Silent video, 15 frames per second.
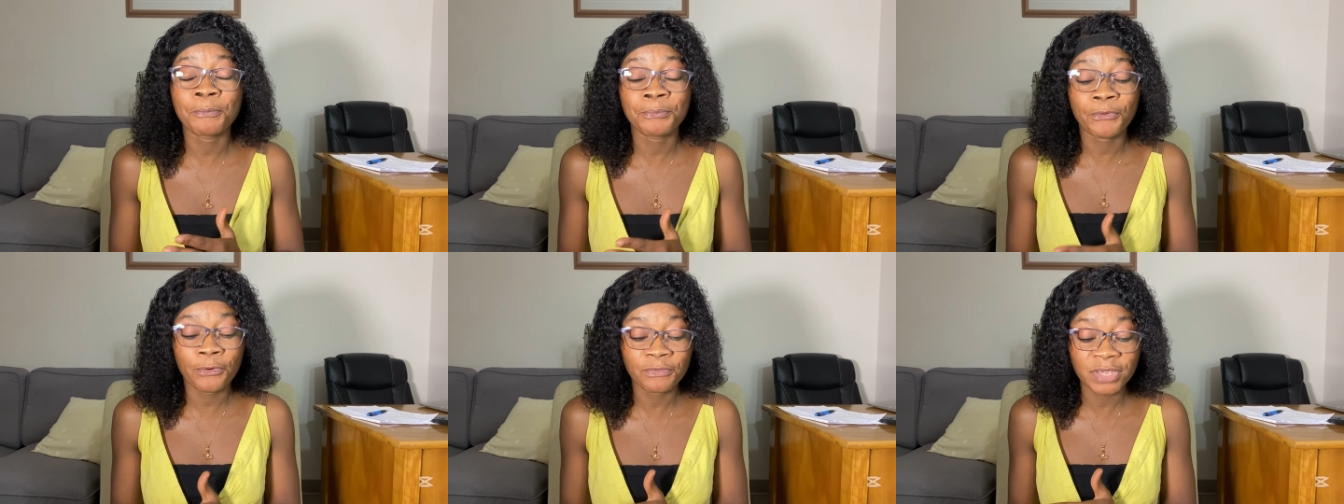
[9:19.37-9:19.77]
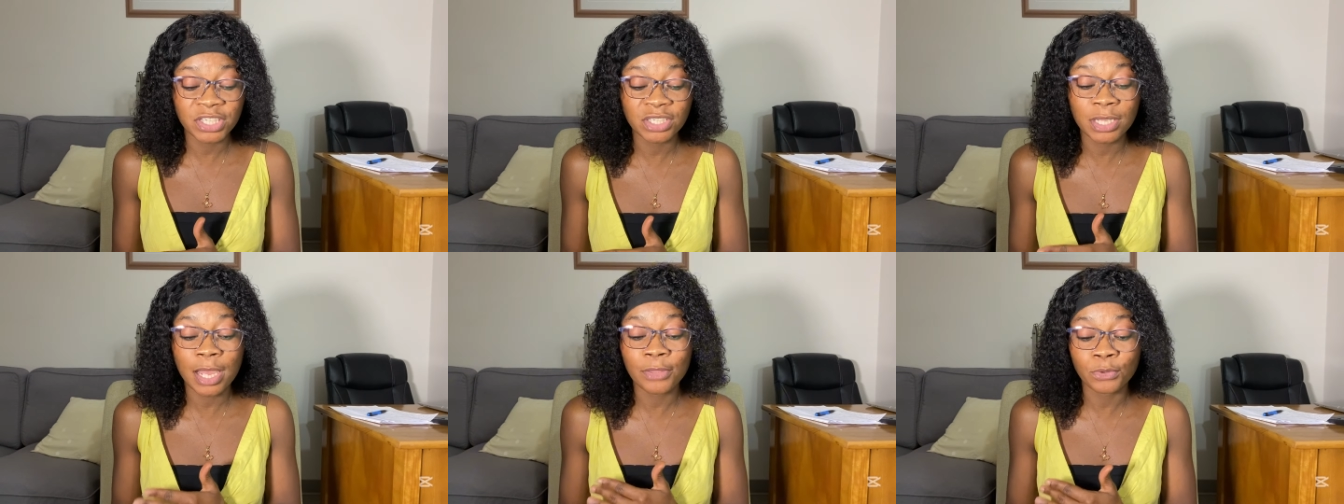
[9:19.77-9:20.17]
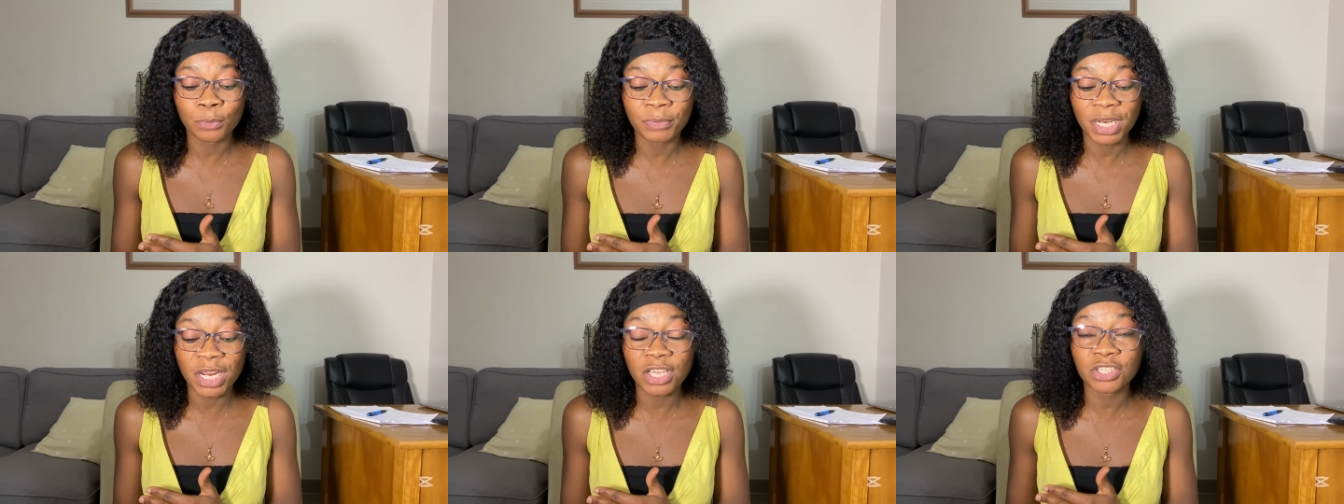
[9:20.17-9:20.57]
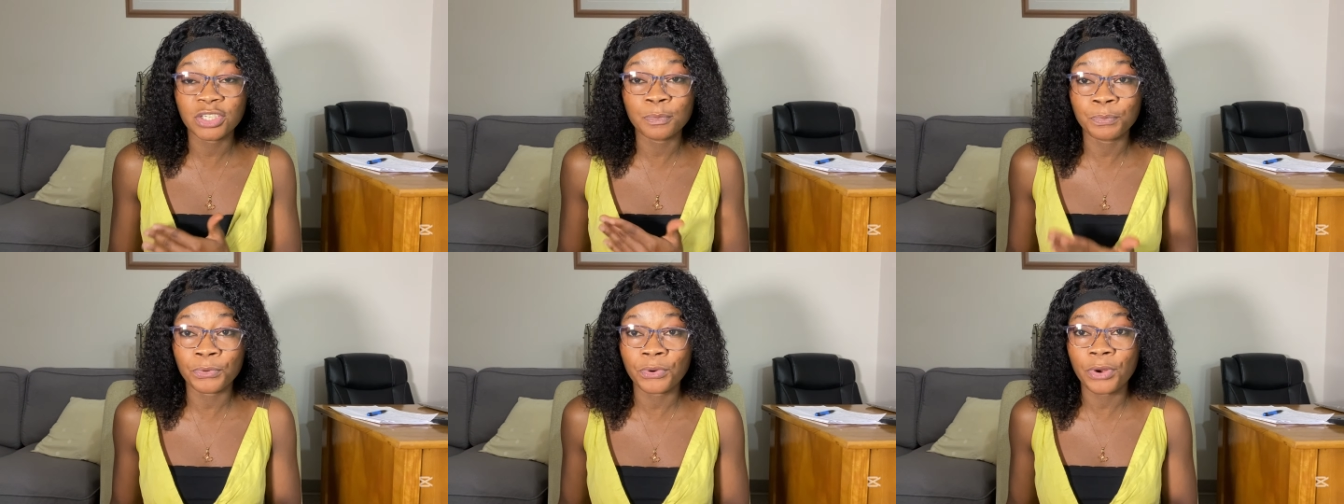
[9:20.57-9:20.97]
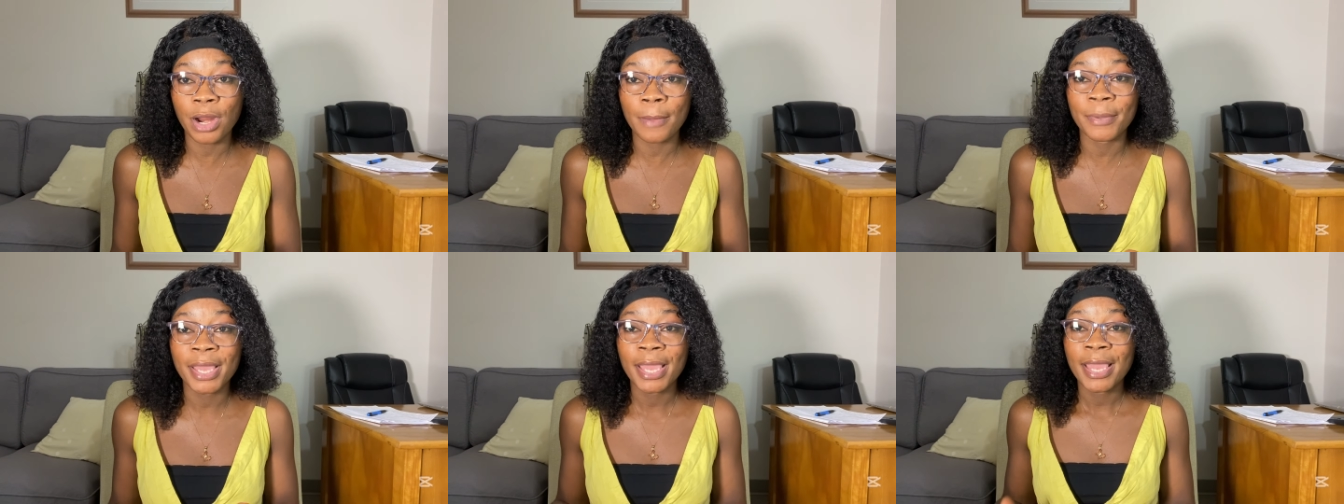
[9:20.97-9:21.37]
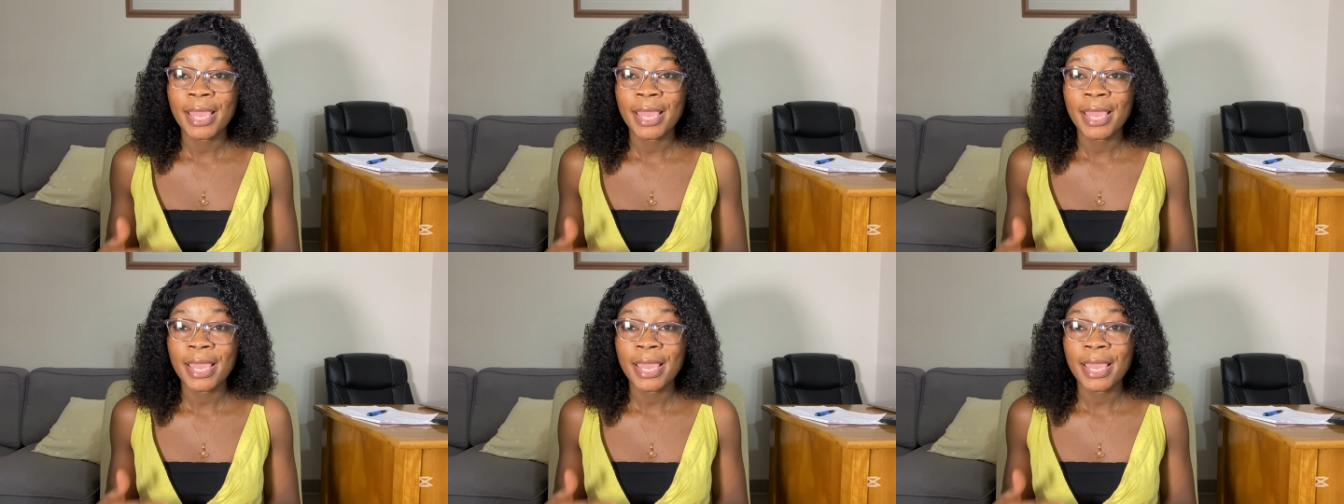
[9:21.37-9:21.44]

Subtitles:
Provincial Nomination Program